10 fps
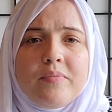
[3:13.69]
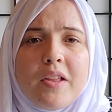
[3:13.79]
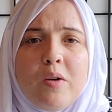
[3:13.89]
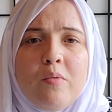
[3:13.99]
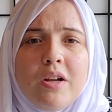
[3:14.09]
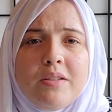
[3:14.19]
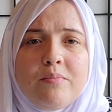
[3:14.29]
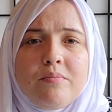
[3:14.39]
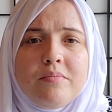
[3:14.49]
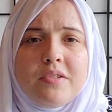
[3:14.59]

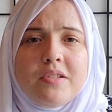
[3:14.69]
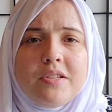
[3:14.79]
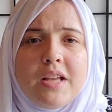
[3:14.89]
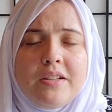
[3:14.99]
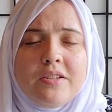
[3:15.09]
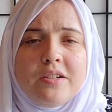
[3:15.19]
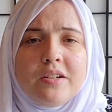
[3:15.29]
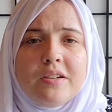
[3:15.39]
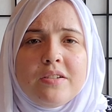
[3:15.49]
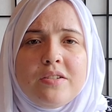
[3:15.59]
one
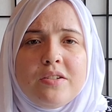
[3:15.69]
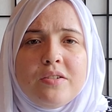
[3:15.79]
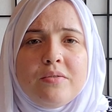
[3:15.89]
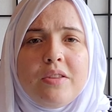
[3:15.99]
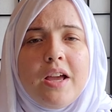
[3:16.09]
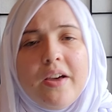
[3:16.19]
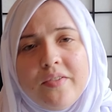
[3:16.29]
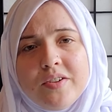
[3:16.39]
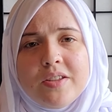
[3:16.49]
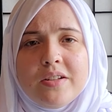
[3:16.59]
center to the
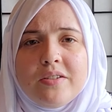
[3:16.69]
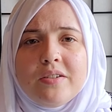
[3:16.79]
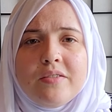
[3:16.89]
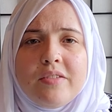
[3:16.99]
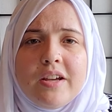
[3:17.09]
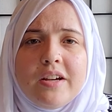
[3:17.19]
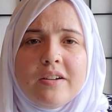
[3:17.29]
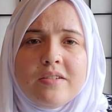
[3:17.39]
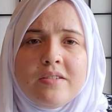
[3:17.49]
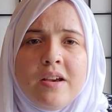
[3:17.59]
other center of
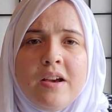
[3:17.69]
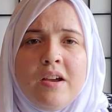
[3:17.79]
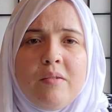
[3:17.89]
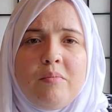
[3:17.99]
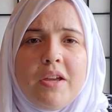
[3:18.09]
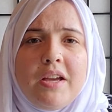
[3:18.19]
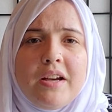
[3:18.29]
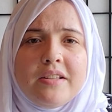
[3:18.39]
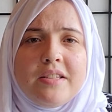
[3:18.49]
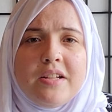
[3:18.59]
theirs
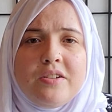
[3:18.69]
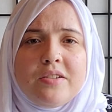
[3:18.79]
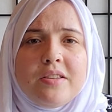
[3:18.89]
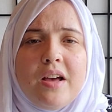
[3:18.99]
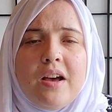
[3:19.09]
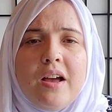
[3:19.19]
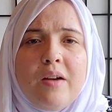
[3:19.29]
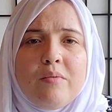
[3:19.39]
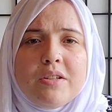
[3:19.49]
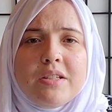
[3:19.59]
because they just thought I
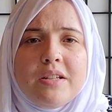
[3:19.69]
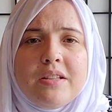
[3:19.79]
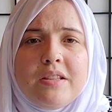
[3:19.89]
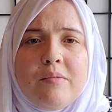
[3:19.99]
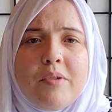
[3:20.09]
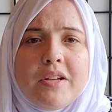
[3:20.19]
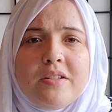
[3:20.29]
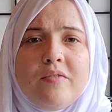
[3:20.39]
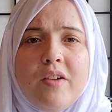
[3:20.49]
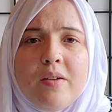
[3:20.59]
wasn't the
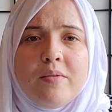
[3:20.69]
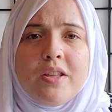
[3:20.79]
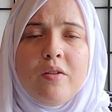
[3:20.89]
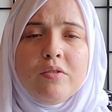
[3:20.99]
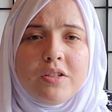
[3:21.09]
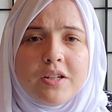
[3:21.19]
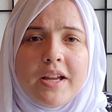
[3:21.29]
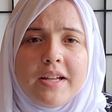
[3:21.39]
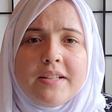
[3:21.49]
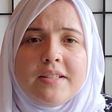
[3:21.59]
best fit with the older
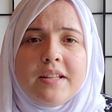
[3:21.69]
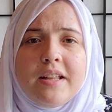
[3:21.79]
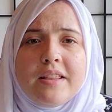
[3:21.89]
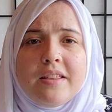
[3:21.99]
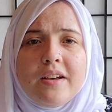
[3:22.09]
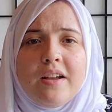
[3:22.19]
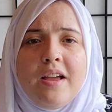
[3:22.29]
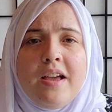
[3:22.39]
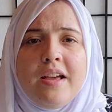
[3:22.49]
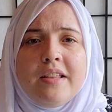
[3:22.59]
kids and they thought
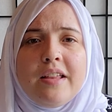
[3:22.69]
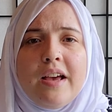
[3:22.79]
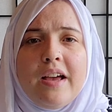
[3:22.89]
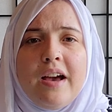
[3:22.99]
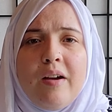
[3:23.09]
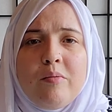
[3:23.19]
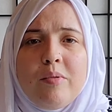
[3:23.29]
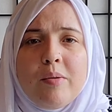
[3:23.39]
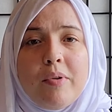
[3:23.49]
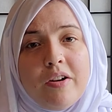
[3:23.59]
that I would
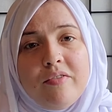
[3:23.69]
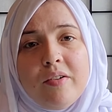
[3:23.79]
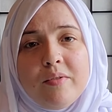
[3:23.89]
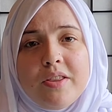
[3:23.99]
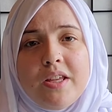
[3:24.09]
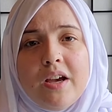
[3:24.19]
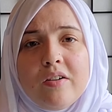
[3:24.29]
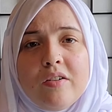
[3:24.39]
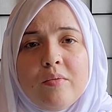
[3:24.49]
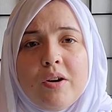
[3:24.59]
be a better fit with the
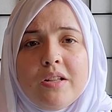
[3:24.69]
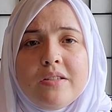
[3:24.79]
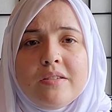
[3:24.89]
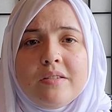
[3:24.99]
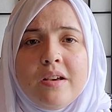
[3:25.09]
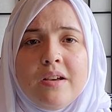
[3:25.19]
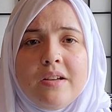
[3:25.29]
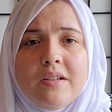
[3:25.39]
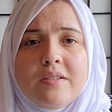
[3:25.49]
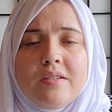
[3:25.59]
younger ones.
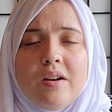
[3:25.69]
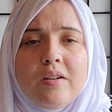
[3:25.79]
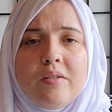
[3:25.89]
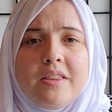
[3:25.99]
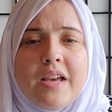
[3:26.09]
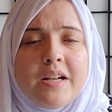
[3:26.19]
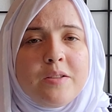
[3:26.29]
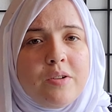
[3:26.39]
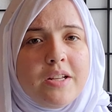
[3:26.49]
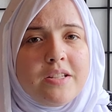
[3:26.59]
So that's
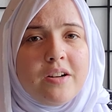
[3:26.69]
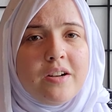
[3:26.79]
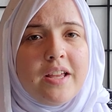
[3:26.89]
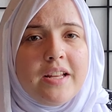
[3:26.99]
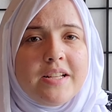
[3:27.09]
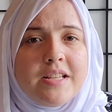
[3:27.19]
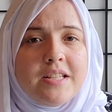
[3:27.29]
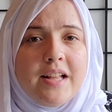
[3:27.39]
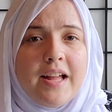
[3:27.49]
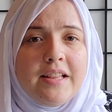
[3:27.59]
when I started getting
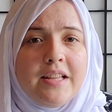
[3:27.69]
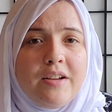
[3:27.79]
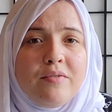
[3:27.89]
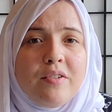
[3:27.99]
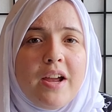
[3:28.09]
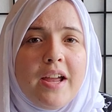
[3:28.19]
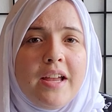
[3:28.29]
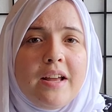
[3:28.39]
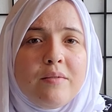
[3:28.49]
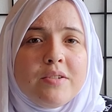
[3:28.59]
slightly
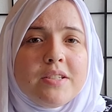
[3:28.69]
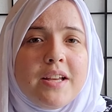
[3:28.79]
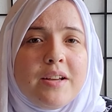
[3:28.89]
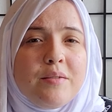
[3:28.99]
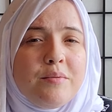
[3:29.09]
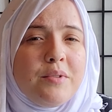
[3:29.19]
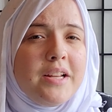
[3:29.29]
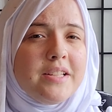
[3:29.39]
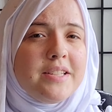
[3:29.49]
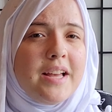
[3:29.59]
afraid. I was like,
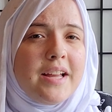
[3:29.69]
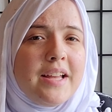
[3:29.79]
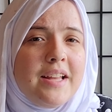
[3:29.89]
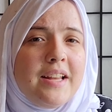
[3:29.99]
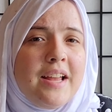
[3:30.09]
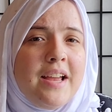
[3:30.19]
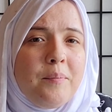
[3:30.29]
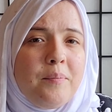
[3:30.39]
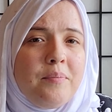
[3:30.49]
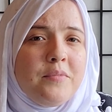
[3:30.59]
wait a second,
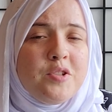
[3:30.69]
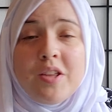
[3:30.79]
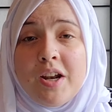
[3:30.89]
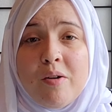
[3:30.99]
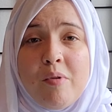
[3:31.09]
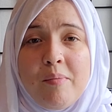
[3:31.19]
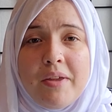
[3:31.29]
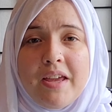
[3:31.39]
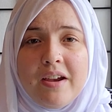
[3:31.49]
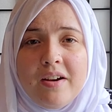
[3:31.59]
do they not want me
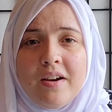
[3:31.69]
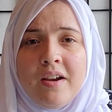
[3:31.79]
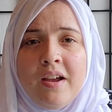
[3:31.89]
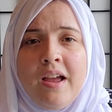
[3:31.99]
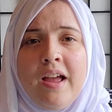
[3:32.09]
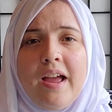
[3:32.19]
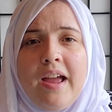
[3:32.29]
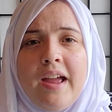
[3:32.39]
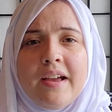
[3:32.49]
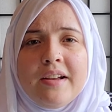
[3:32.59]
here?
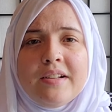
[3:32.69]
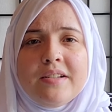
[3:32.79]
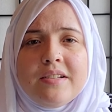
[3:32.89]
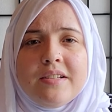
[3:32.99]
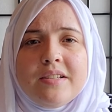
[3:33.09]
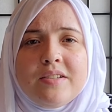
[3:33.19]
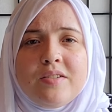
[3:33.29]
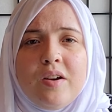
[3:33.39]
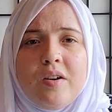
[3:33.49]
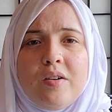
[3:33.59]
And
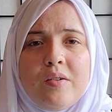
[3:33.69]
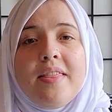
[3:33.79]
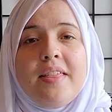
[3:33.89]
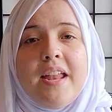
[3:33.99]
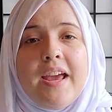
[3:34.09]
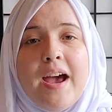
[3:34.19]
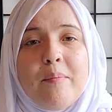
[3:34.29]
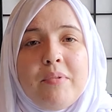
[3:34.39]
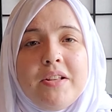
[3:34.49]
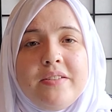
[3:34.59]
so then it
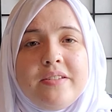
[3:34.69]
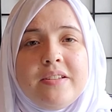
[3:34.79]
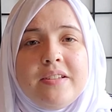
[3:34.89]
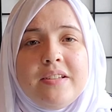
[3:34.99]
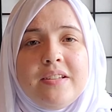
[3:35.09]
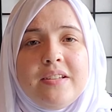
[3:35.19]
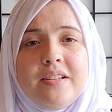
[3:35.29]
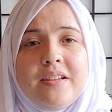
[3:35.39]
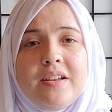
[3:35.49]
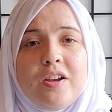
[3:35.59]
happened,
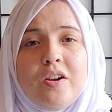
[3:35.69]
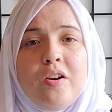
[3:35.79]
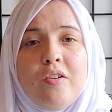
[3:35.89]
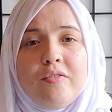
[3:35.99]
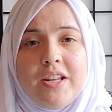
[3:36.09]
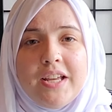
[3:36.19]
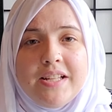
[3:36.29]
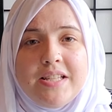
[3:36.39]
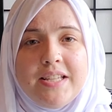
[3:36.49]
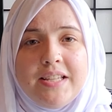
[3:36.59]

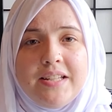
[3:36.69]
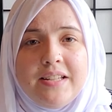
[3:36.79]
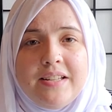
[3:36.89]
COVID-19.